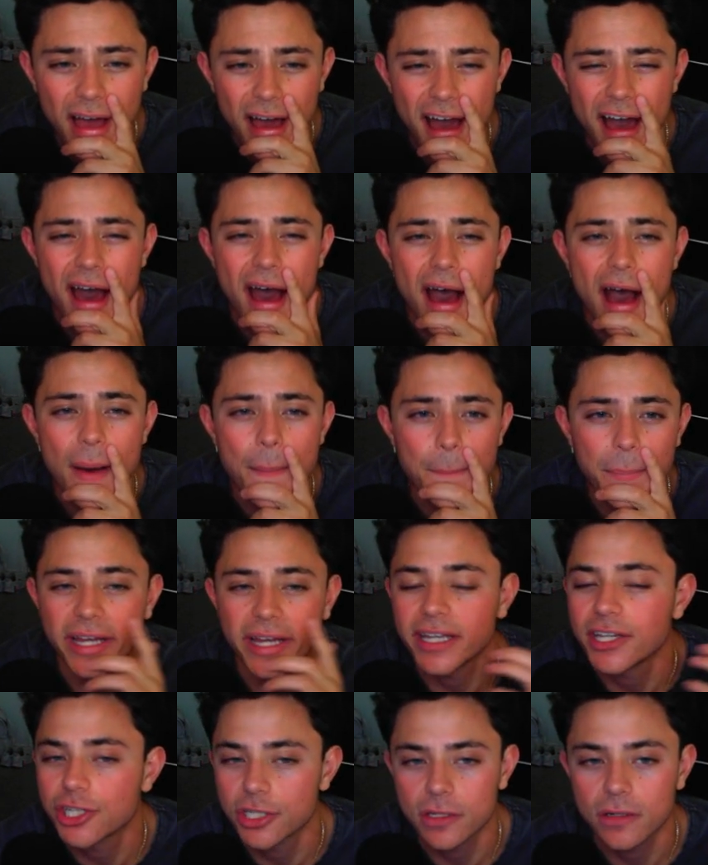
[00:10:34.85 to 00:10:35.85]
Um,
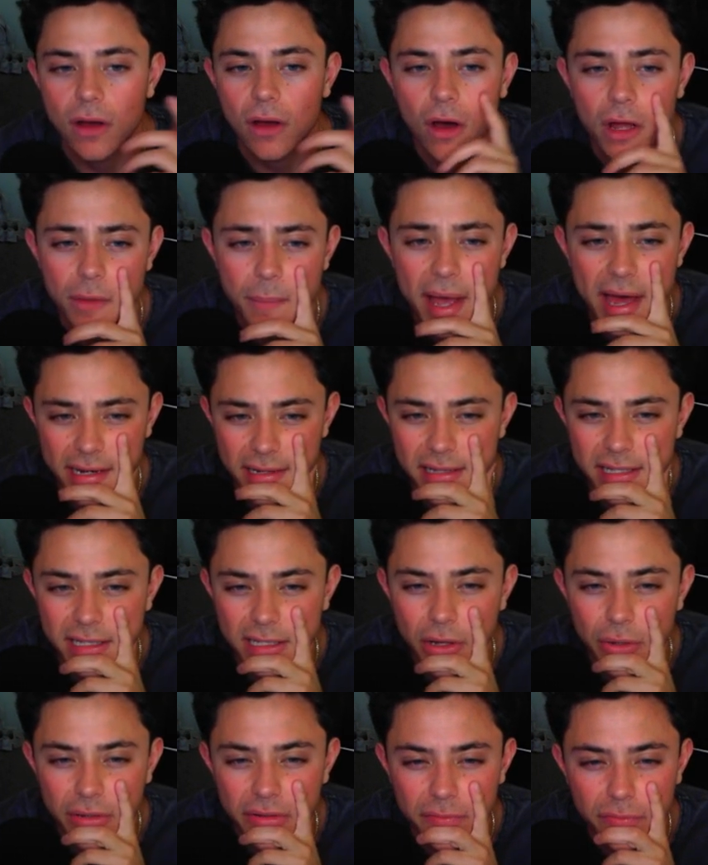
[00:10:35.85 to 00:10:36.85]
but it should automatically
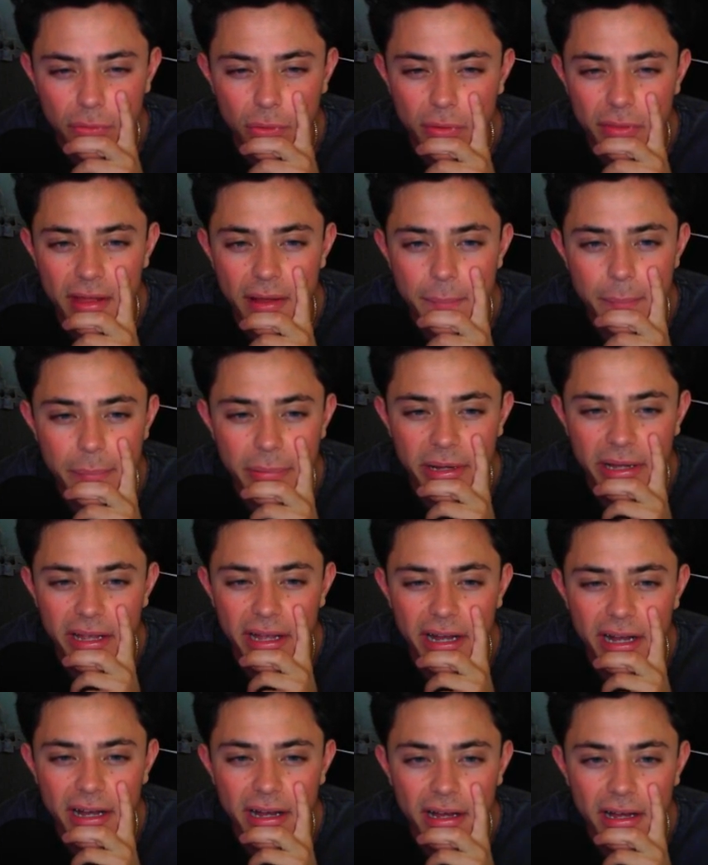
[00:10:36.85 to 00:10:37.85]
load in for them. But
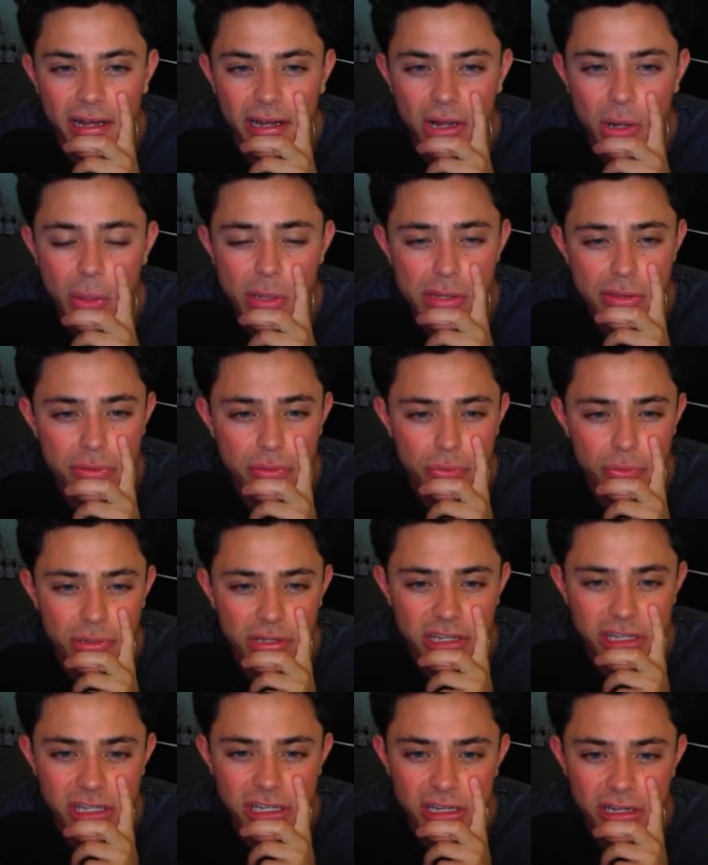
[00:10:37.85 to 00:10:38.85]
uh, going through
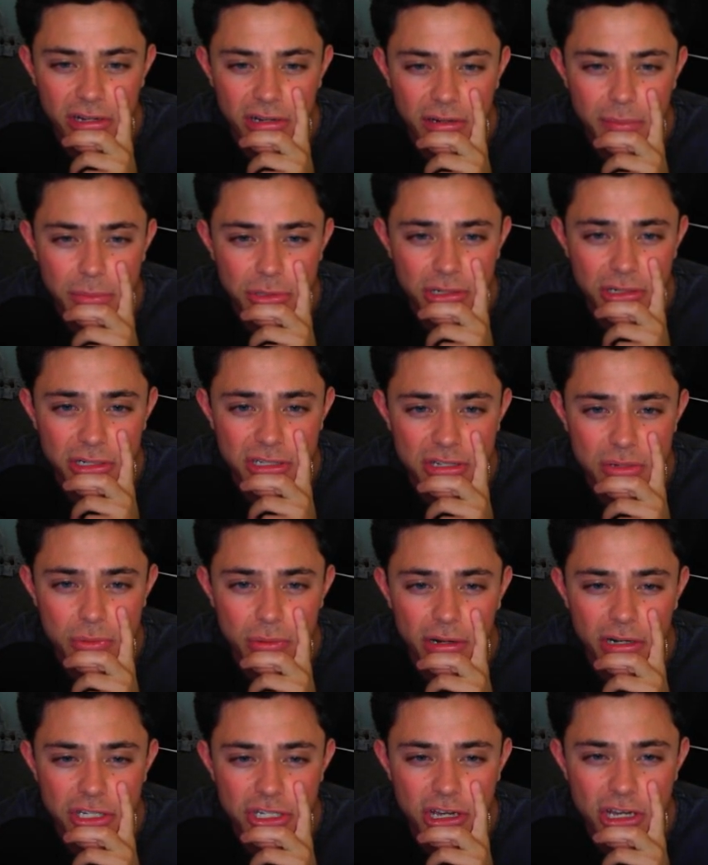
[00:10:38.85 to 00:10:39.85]
here, I'm trying to see
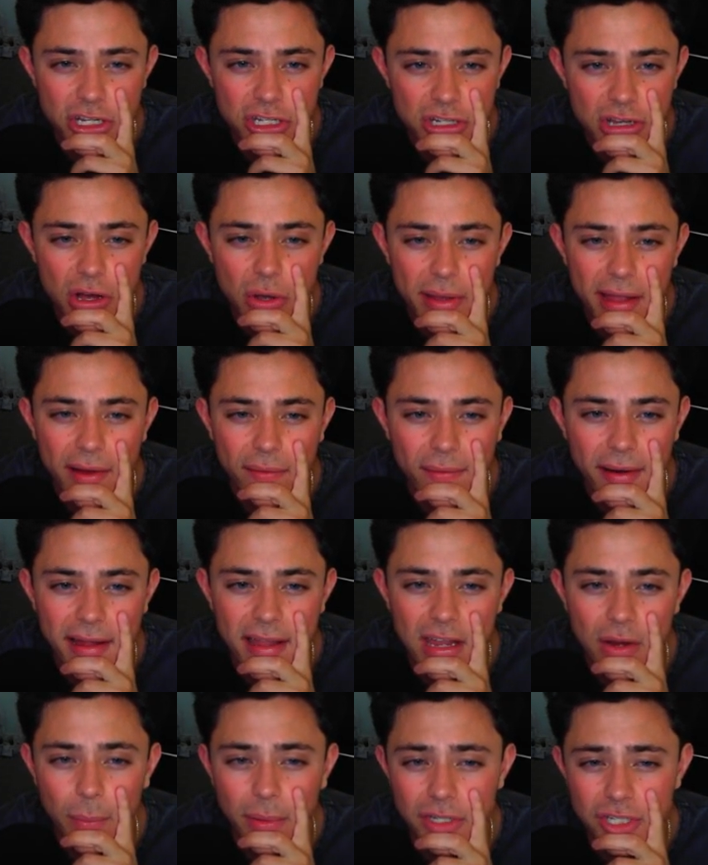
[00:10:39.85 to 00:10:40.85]
where I changed. Oh yeah, right
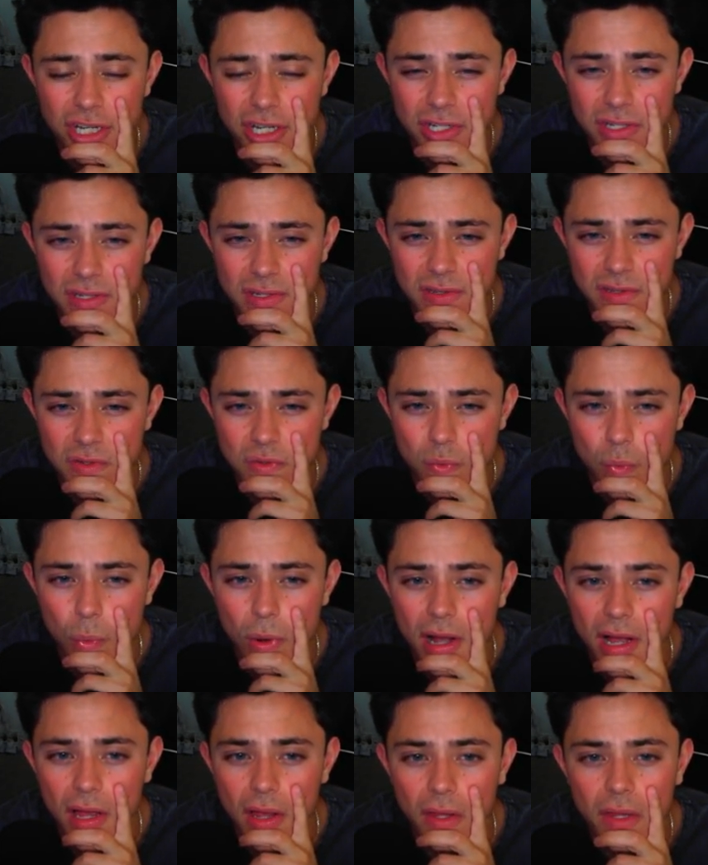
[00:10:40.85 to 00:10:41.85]
here, we changed this as
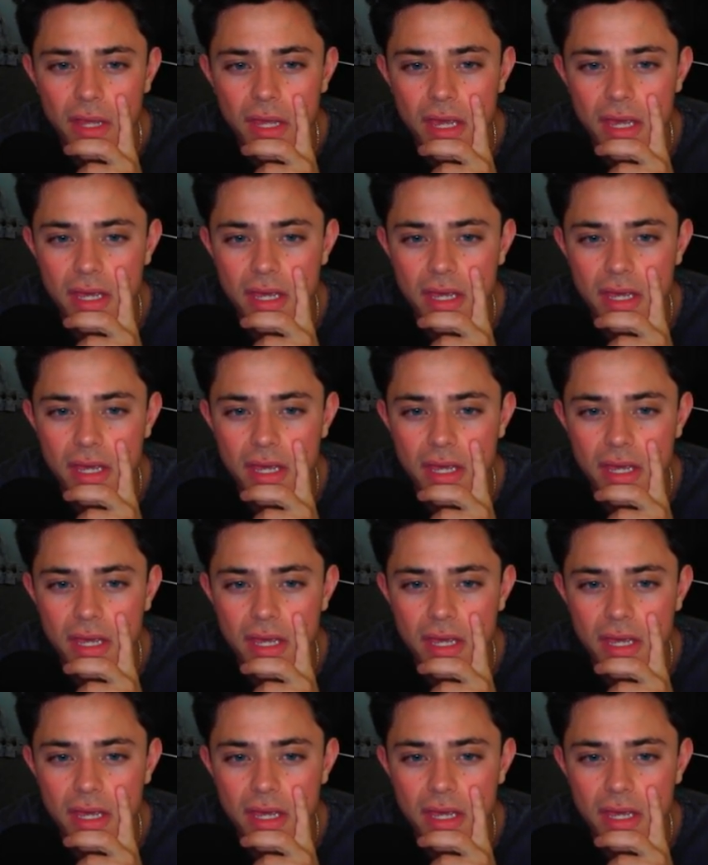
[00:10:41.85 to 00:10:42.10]
well.